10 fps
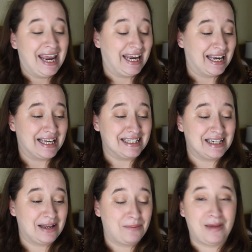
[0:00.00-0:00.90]
and
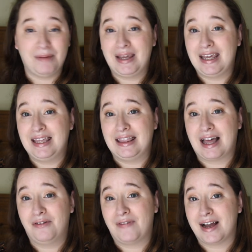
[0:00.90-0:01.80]
maybe
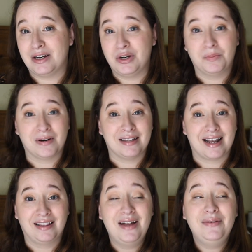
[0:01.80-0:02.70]
I'll find a new brand that
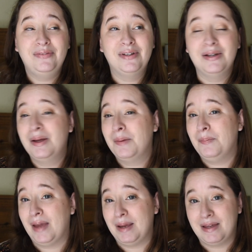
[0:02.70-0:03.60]
I love.
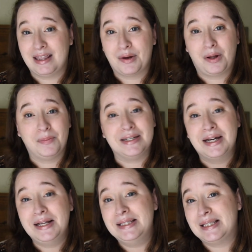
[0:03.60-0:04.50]
Maybe they'll all be
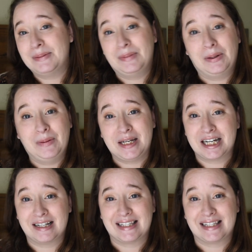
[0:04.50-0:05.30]
duds, but we shall